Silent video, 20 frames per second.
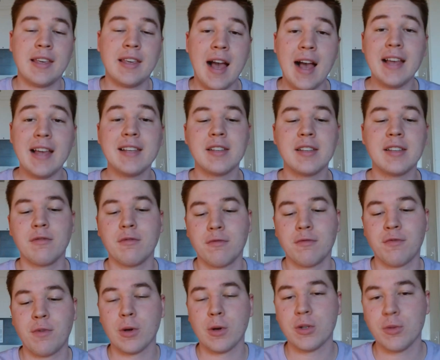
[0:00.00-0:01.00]
guys,
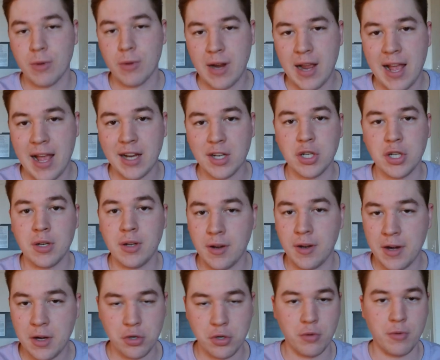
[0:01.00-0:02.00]

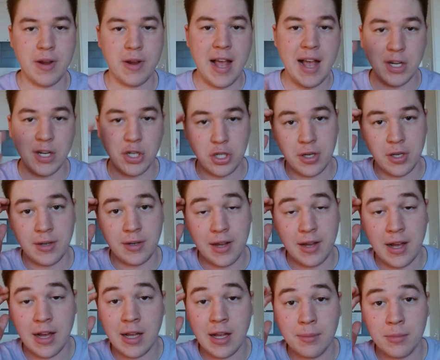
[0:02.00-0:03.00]
initial
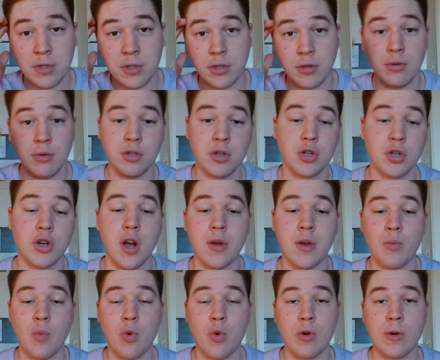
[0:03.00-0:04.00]
reaction to
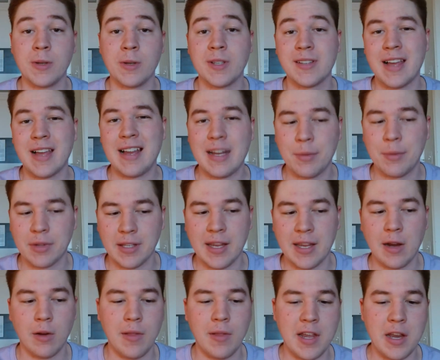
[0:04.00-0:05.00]
Tershawn Wharton signing with the
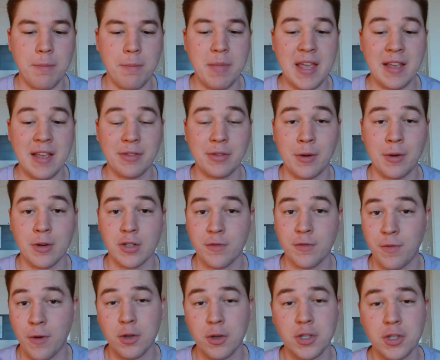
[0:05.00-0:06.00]
Carolina
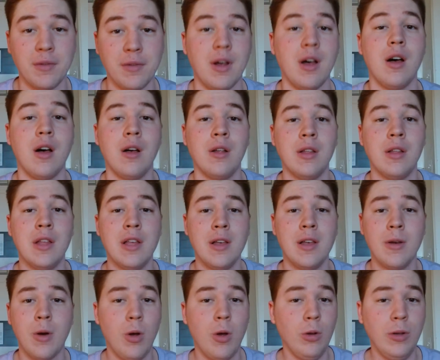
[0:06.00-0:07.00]
Panthers. First of all,
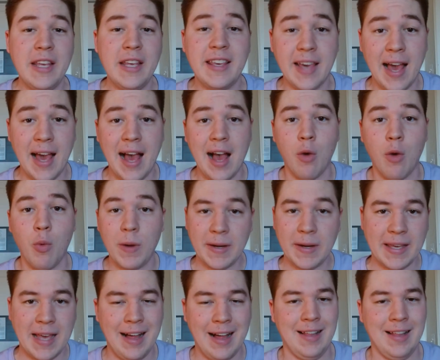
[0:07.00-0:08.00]
holy cow,
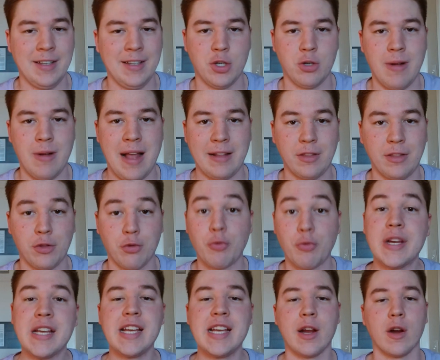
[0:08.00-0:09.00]
what a contract.
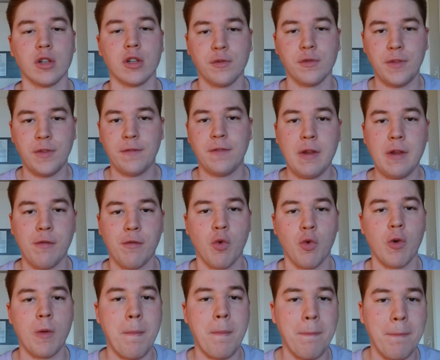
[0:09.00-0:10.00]
3 years,
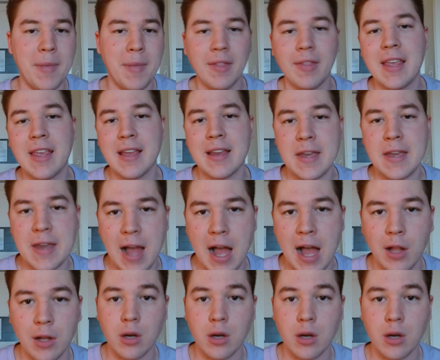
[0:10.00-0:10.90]
$54 million.